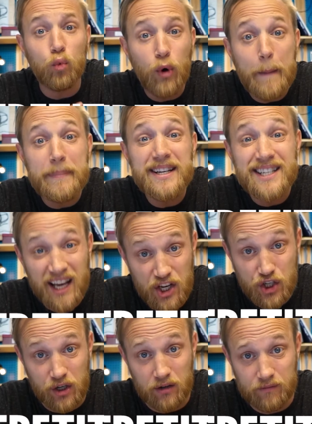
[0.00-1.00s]

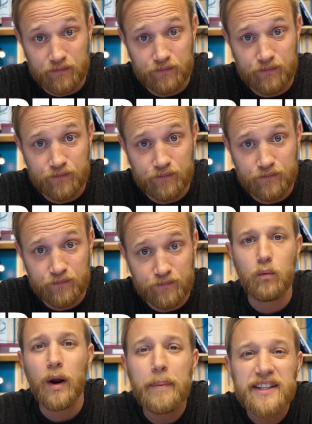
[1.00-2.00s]
repetition.
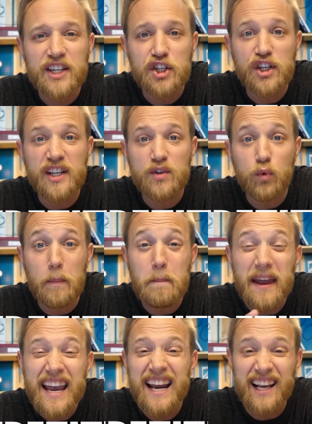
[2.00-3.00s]
Repetition is
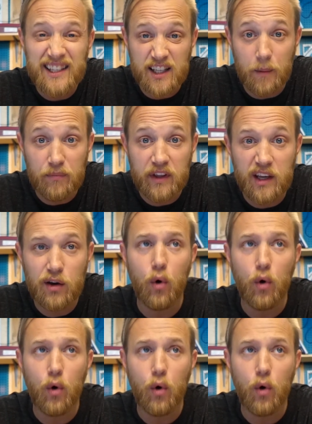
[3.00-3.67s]
repeating something